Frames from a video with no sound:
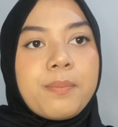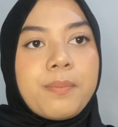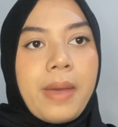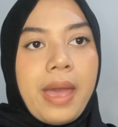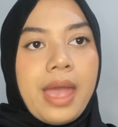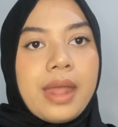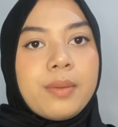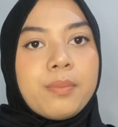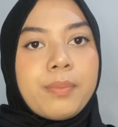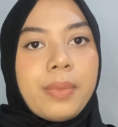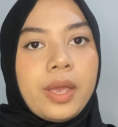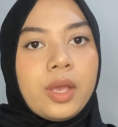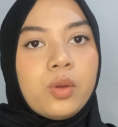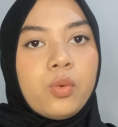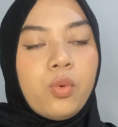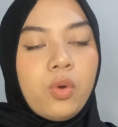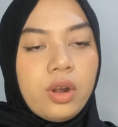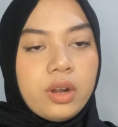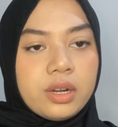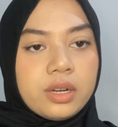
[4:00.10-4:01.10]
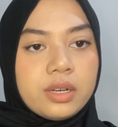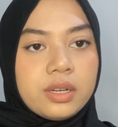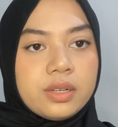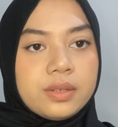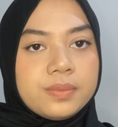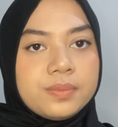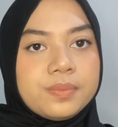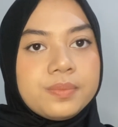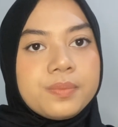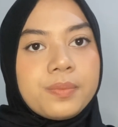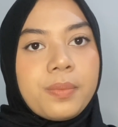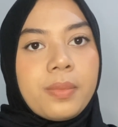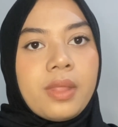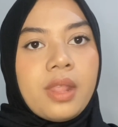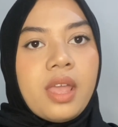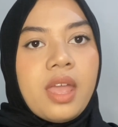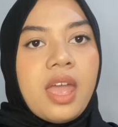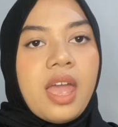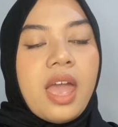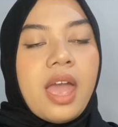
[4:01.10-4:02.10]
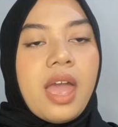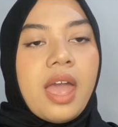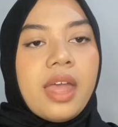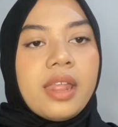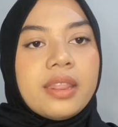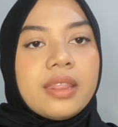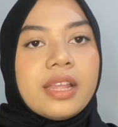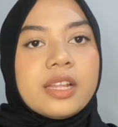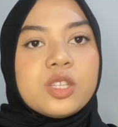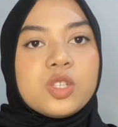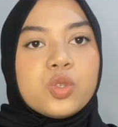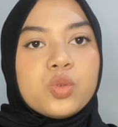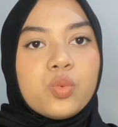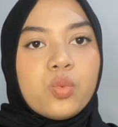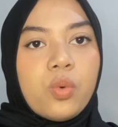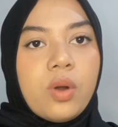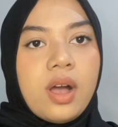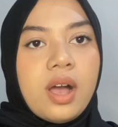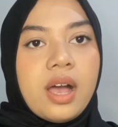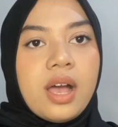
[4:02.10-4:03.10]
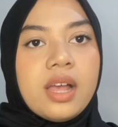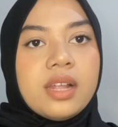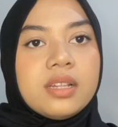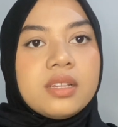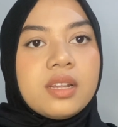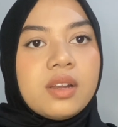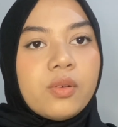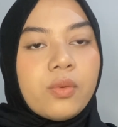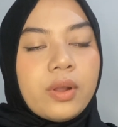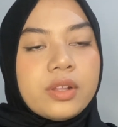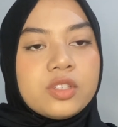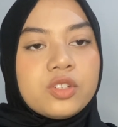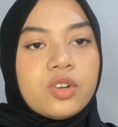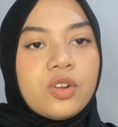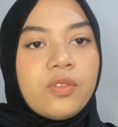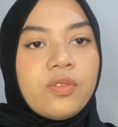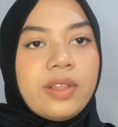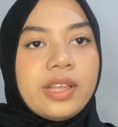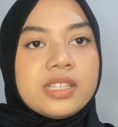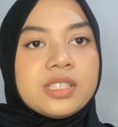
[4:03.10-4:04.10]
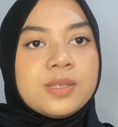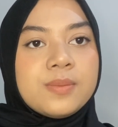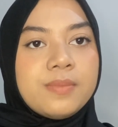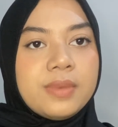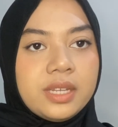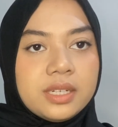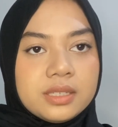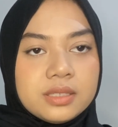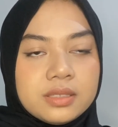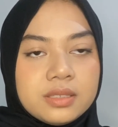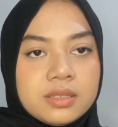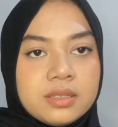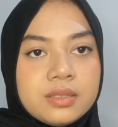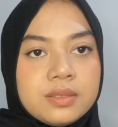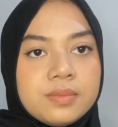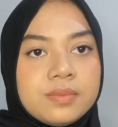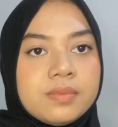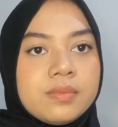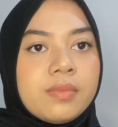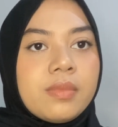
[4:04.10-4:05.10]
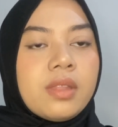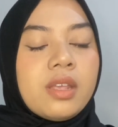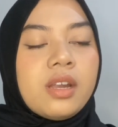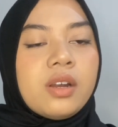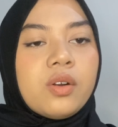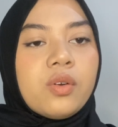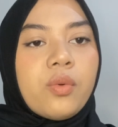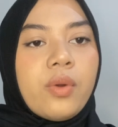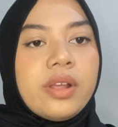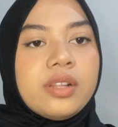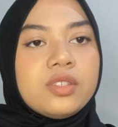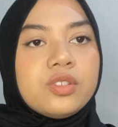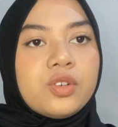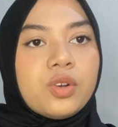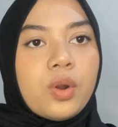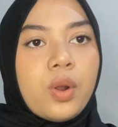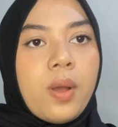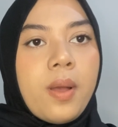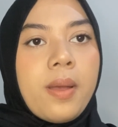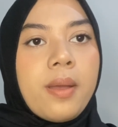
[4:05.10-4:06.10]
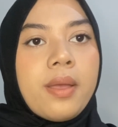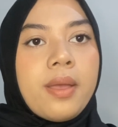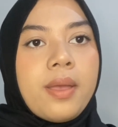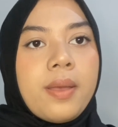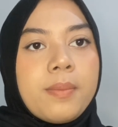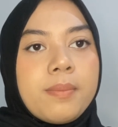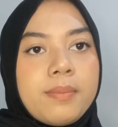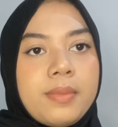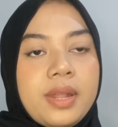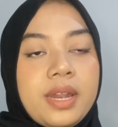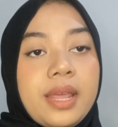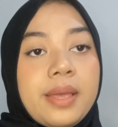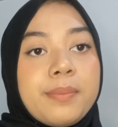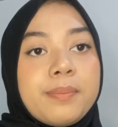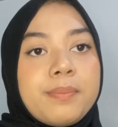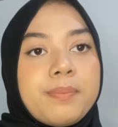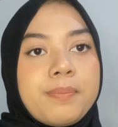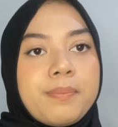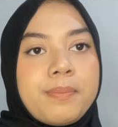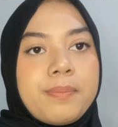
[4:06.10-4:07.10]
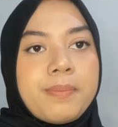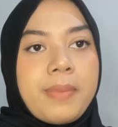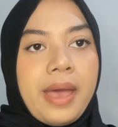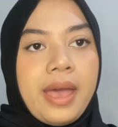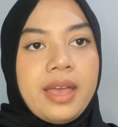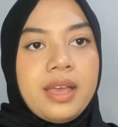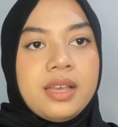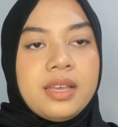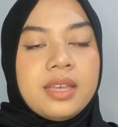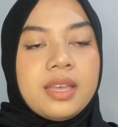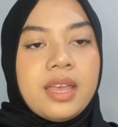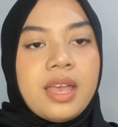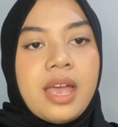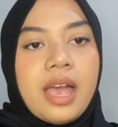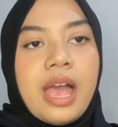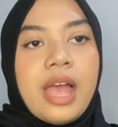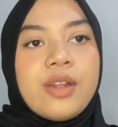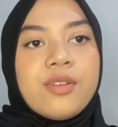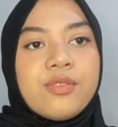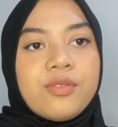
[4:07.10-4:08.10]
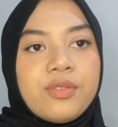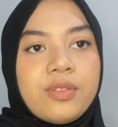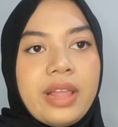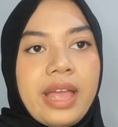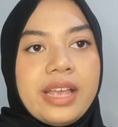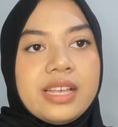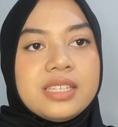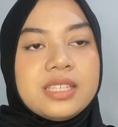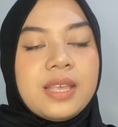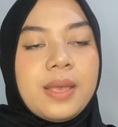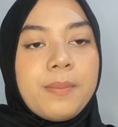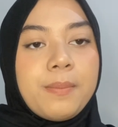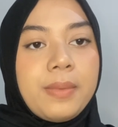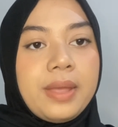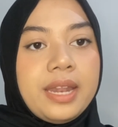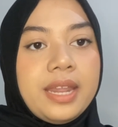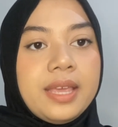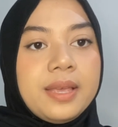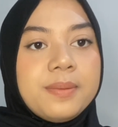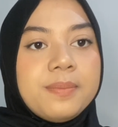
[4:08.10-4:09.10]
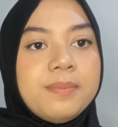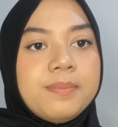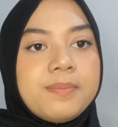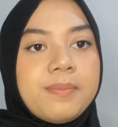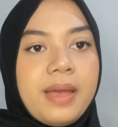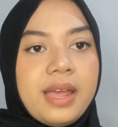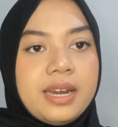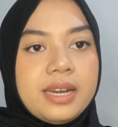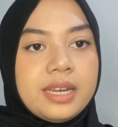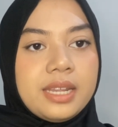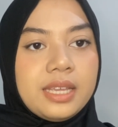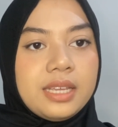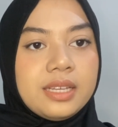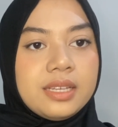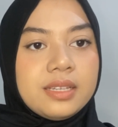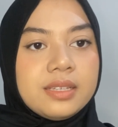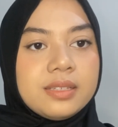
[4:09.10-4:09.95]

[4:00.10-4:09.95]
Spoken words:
bend backward, and that's what retroflex means. Retro meaning back and flex meaning bending.